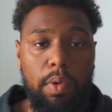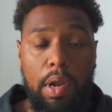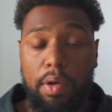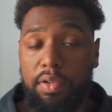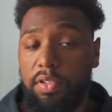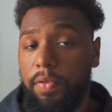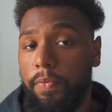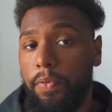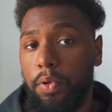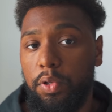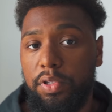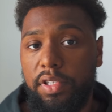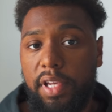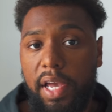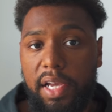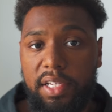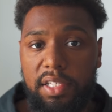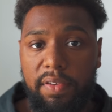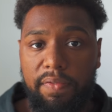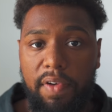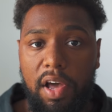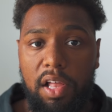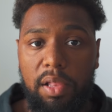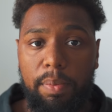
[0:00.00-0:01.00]
When I was a full
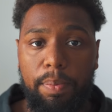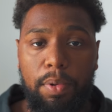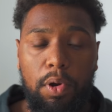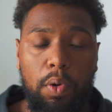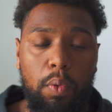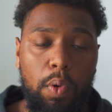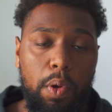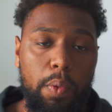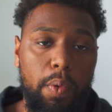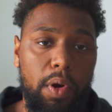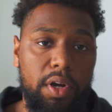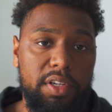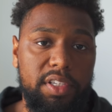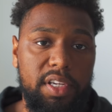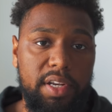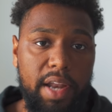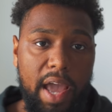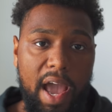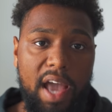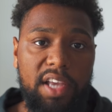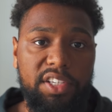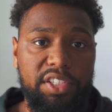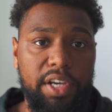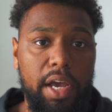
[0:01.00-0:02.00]
stack developer, we worked in
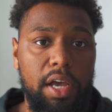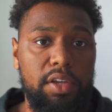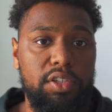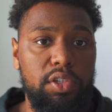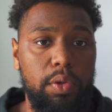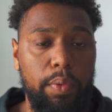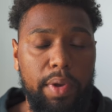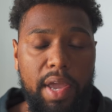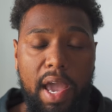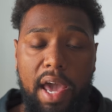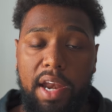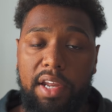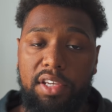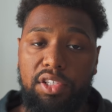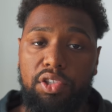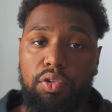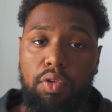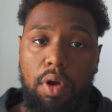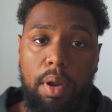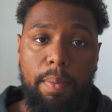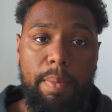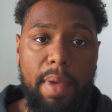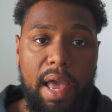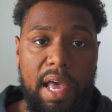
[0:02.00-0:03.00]
Agile, so we had a
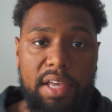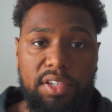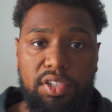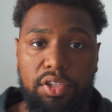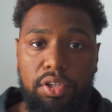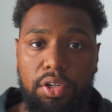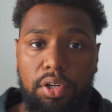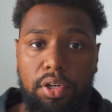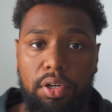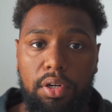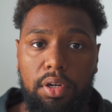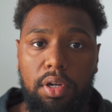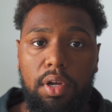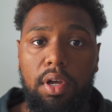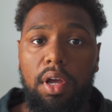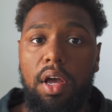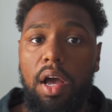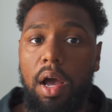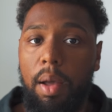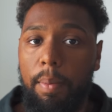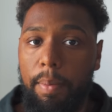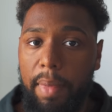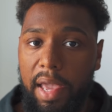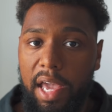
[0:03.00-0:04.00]
scrum master,
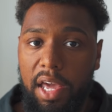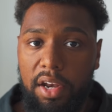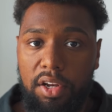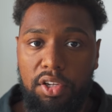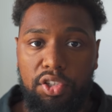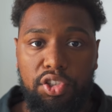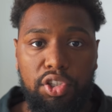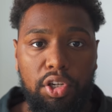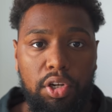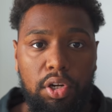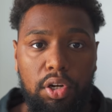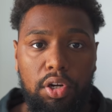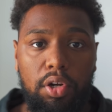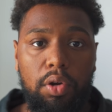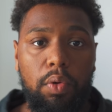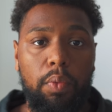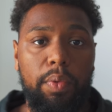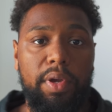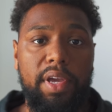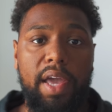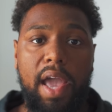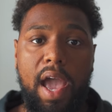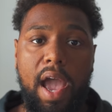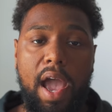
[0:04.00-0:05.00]
a manager,
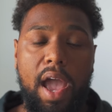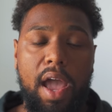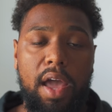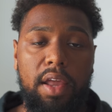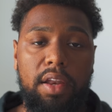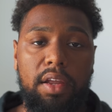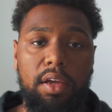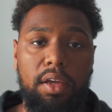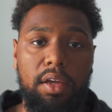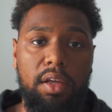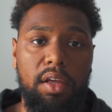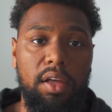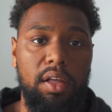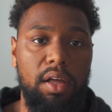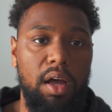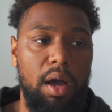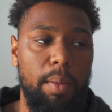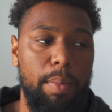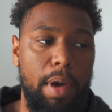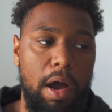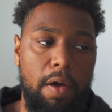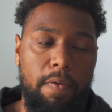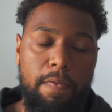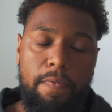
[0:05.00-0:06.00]
we had
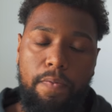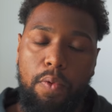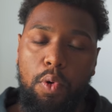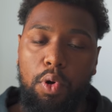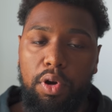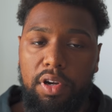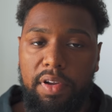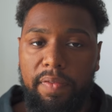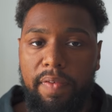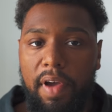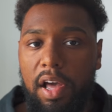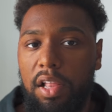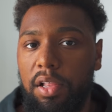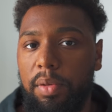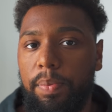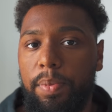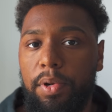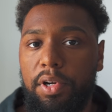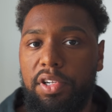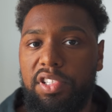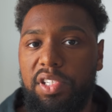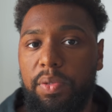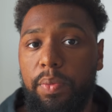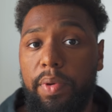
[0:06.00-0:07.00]
about 4
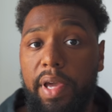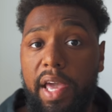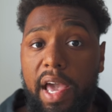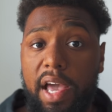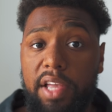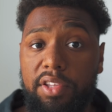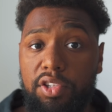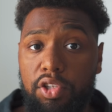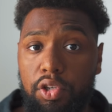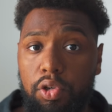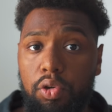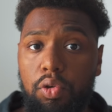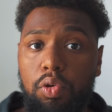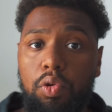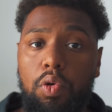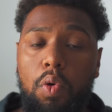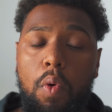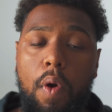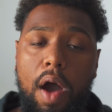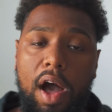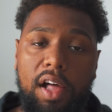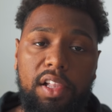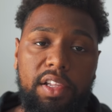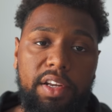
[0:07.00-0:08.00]
developers, and we had 2
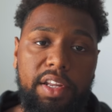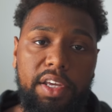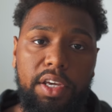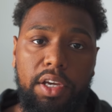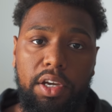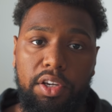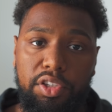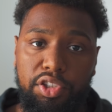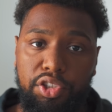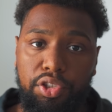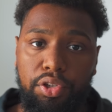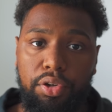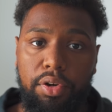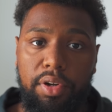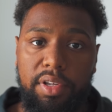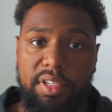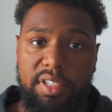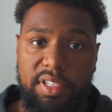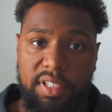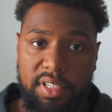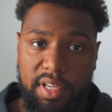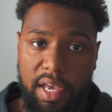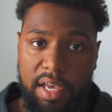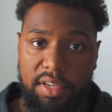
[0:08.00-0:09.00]
quality
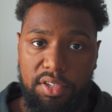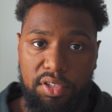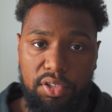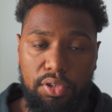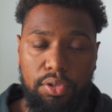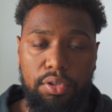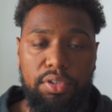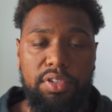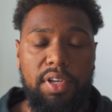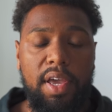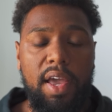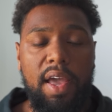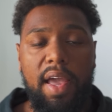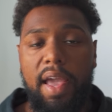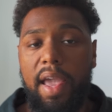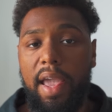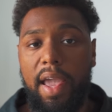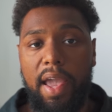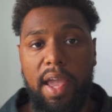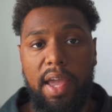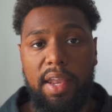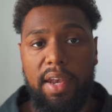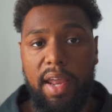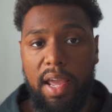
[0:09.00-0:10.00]
assurance testers
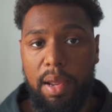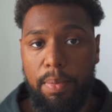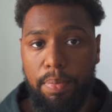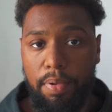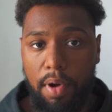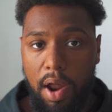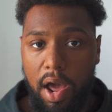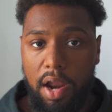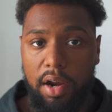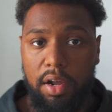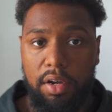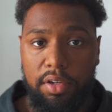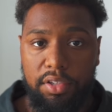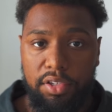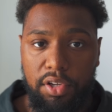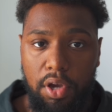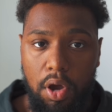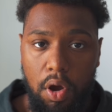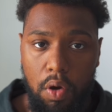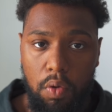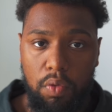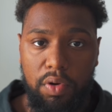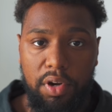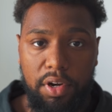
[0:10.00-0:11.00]
and a product
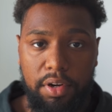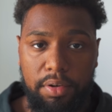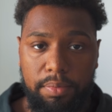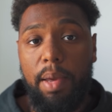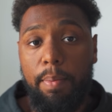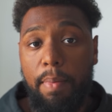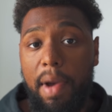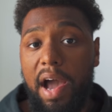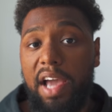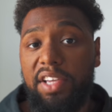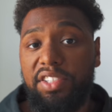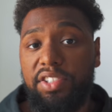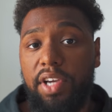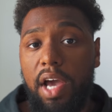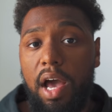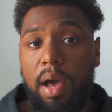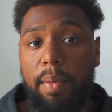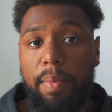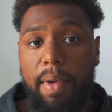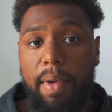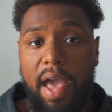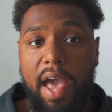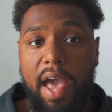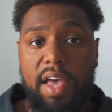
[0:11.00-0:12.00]
owner. And my
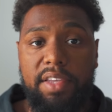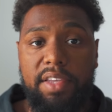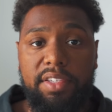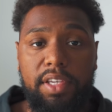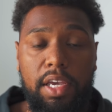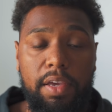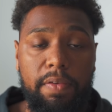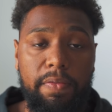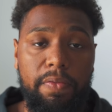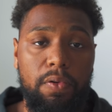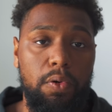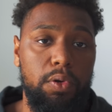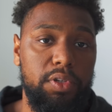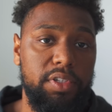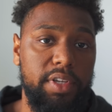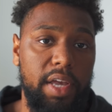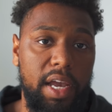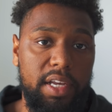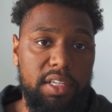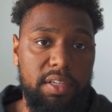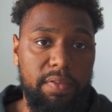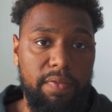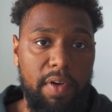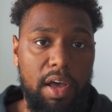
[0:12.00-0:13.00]
job as a full
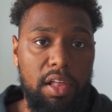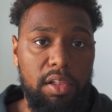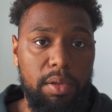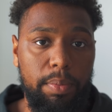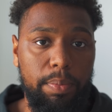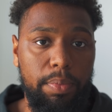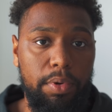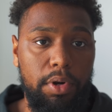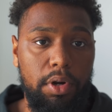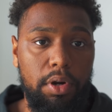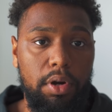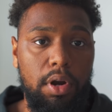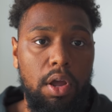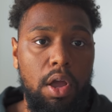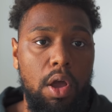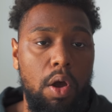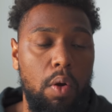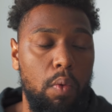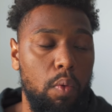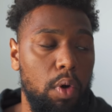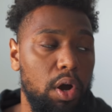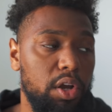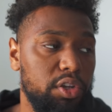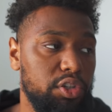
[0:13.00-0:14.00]
stack developer
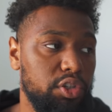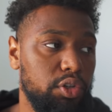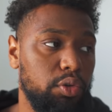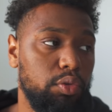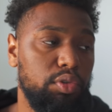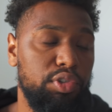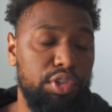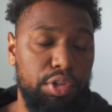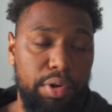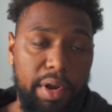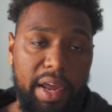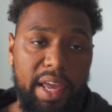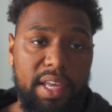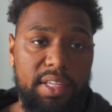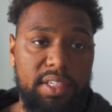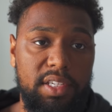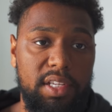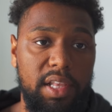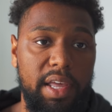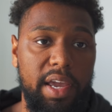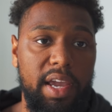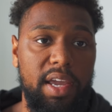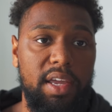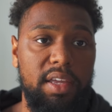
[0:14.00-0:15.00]
was to
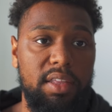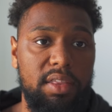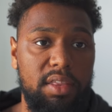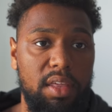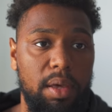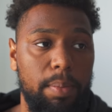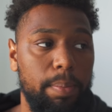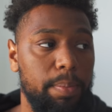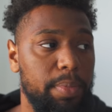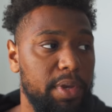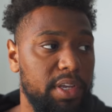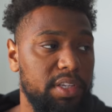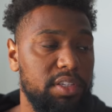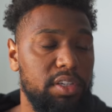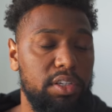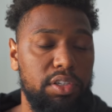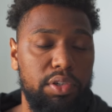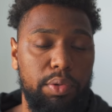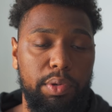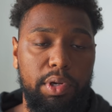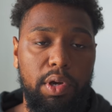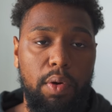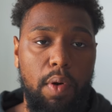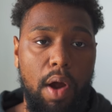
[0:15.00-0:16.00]
translate the
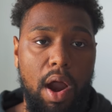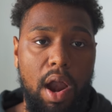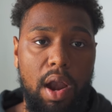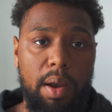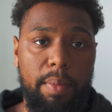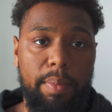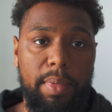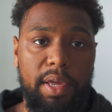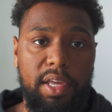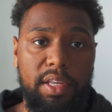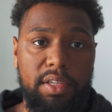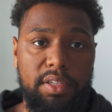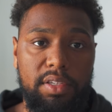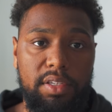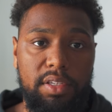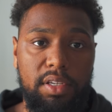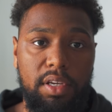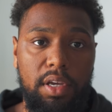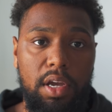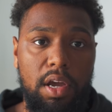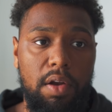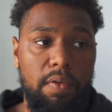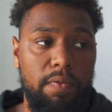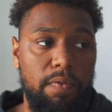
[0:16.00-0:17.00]
business requirements
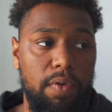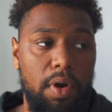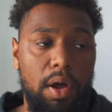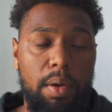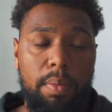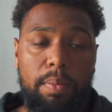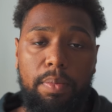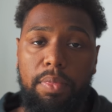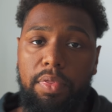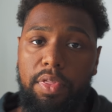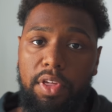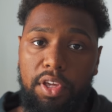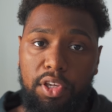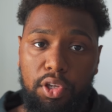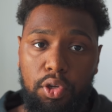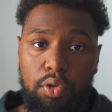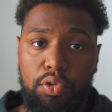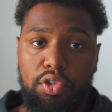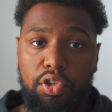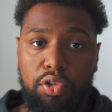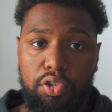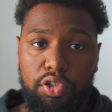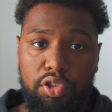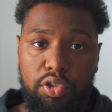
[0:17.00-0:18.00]
from the
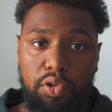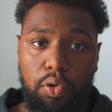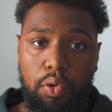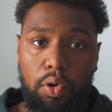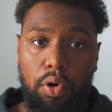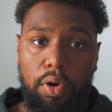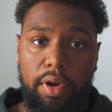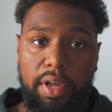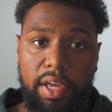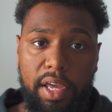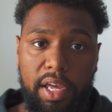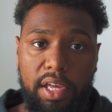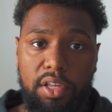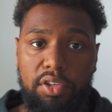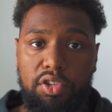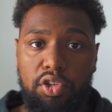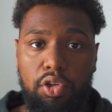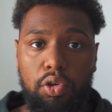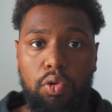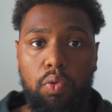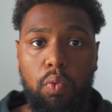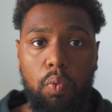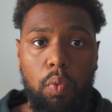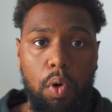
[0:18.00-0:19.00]
user story
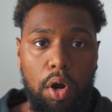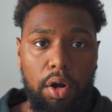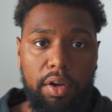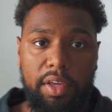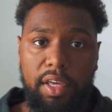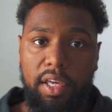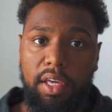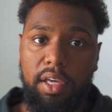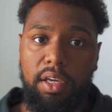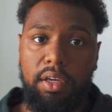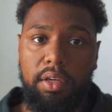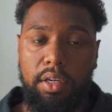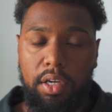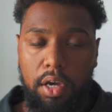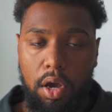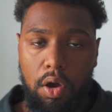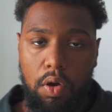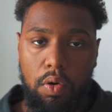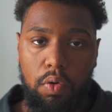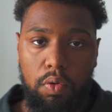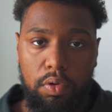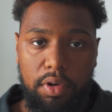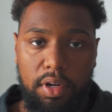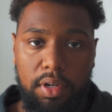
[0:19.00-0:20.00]
into working
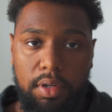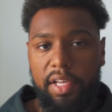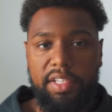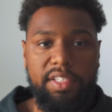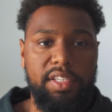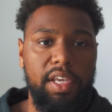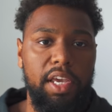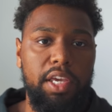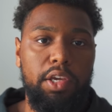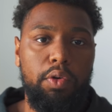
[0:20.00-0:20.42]
code. Let's say